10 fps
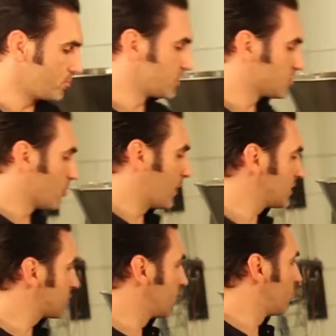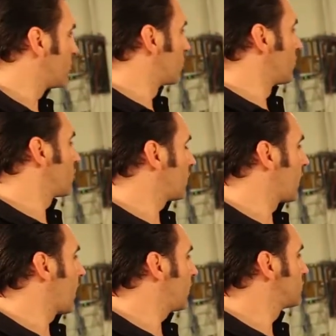So basically what we're looking
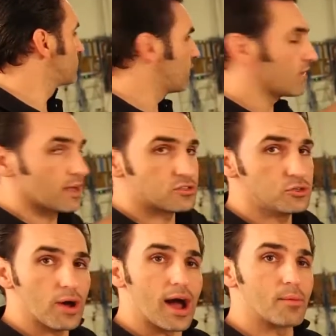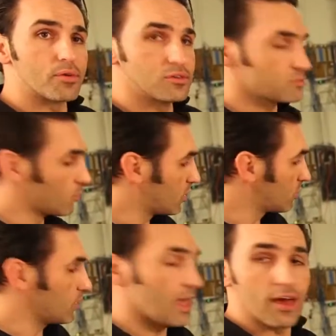at is we have got two hoppers.
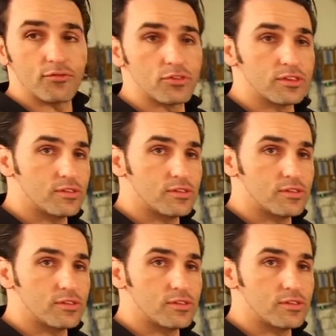One we have for the